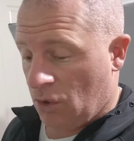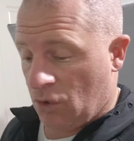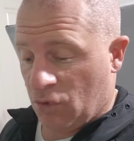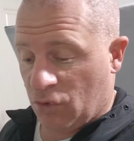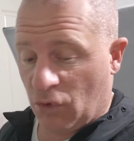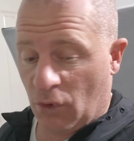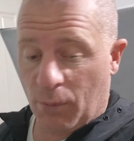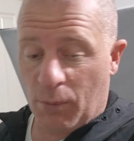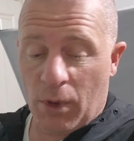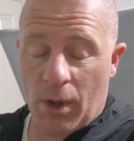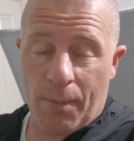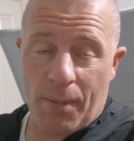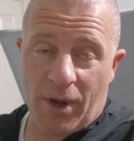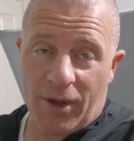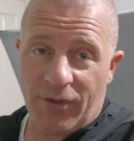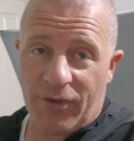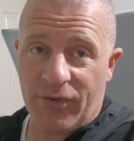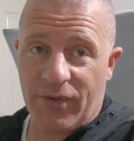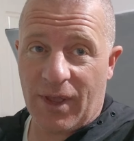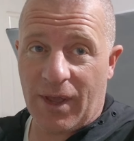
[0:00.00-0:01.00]
Some
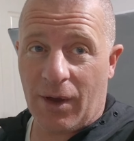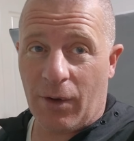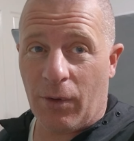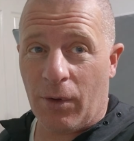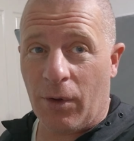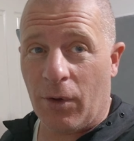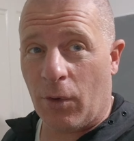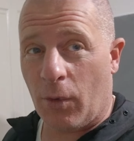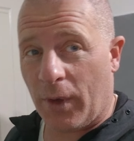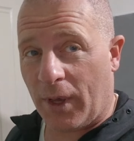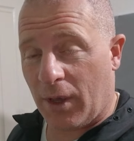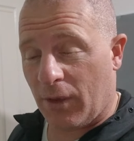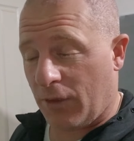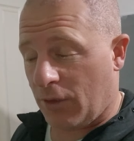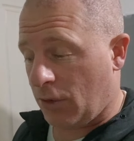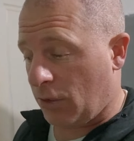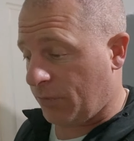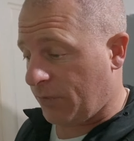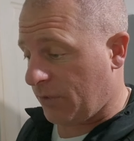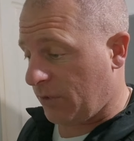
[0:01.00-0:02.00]
might sell quicker
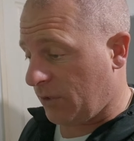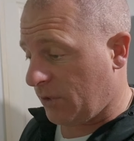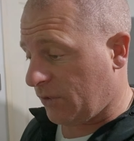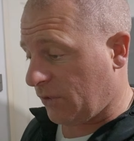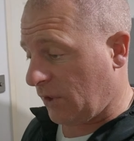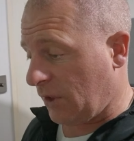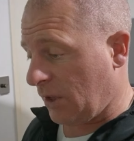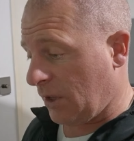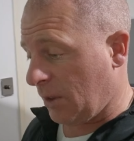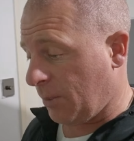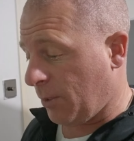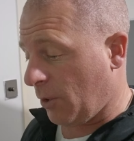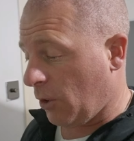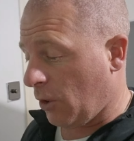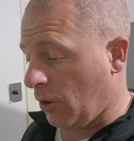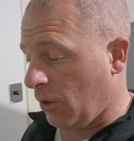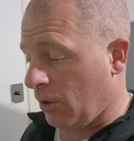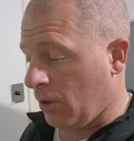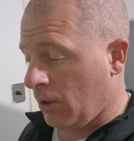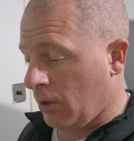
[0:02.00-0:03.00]
than others,
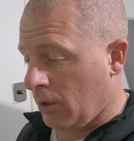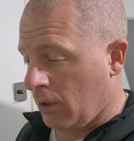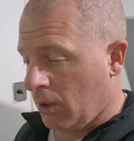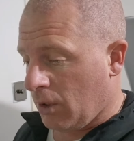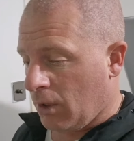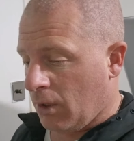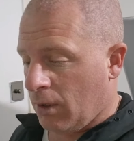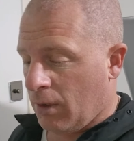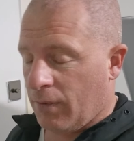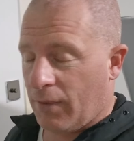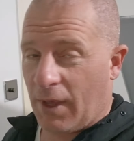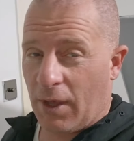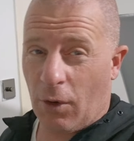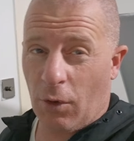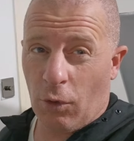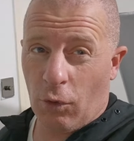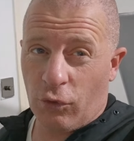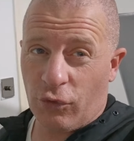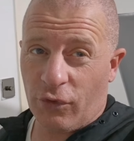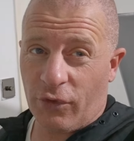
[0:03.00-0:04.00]
but they
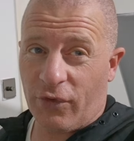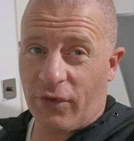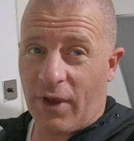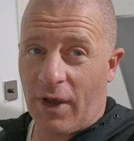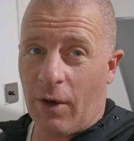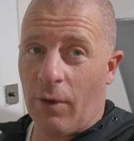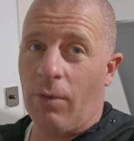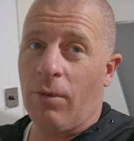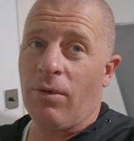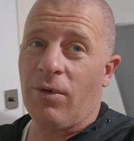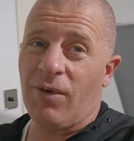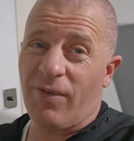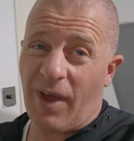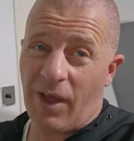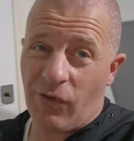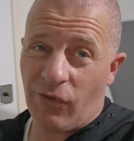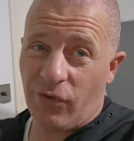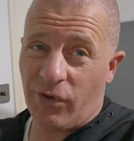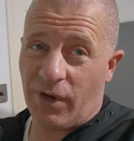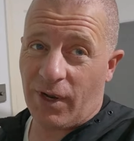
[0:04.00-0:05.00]
all should sell
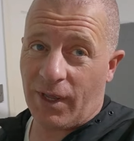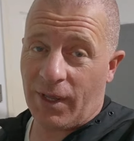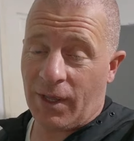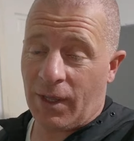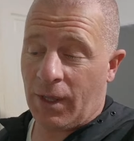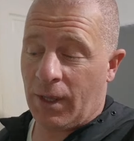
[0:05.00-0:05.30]
eventually.